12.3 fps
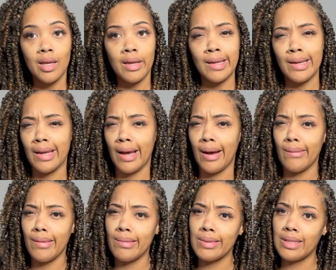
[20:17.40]
anyhow
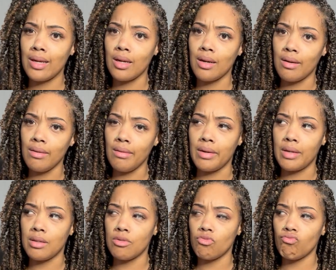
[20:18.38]
where was i going
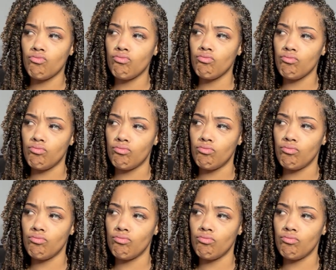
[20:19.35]
hmm.